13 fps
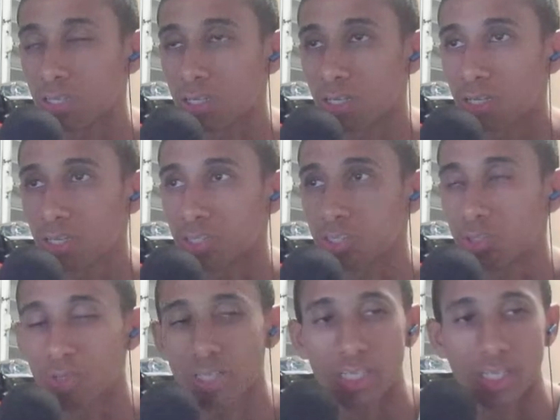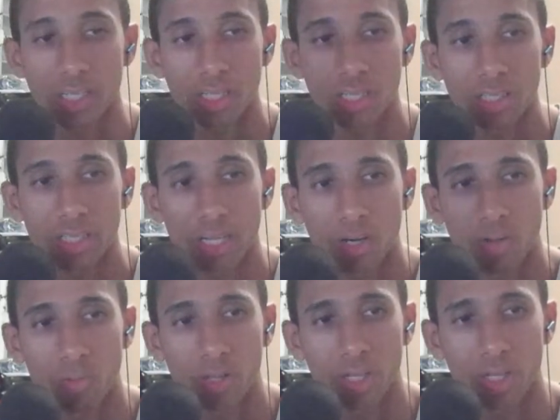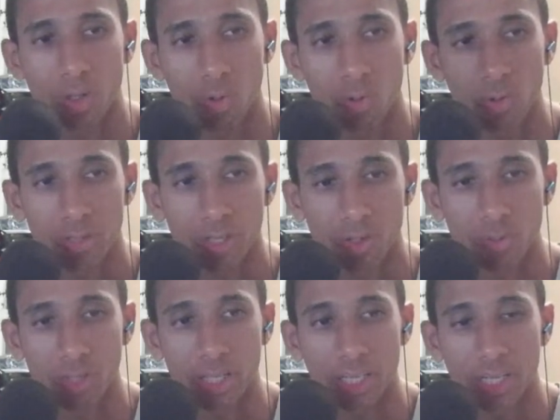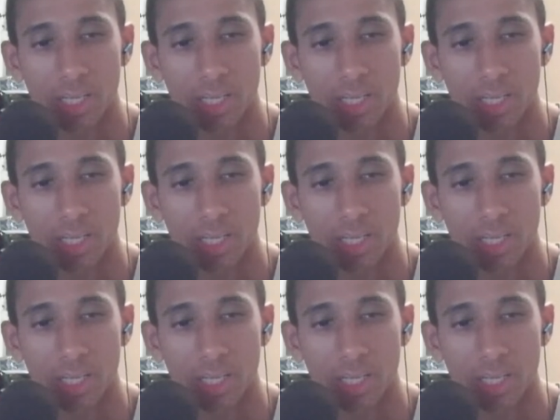intriguing, that are really cool, that are really